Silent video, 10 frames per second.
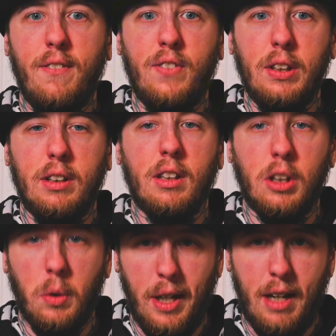feeling
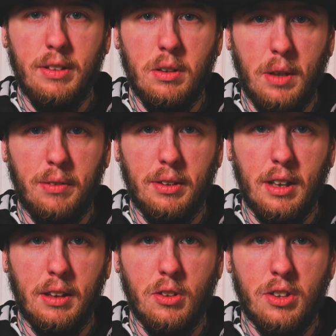like you have to do
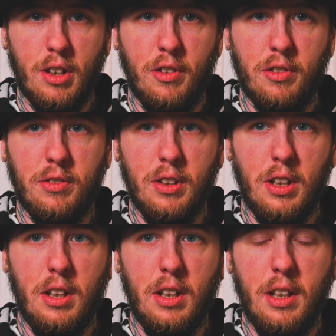everything yourself
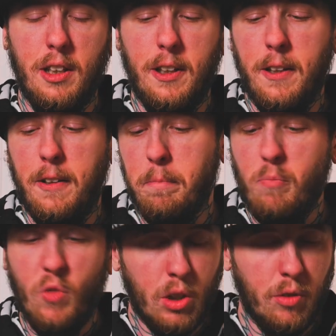
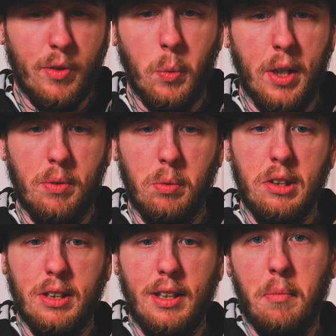for whatever
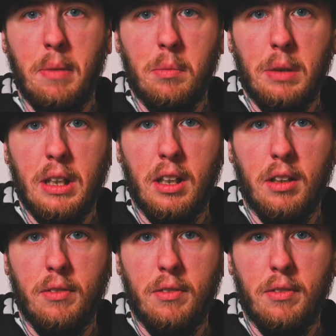reason that might be.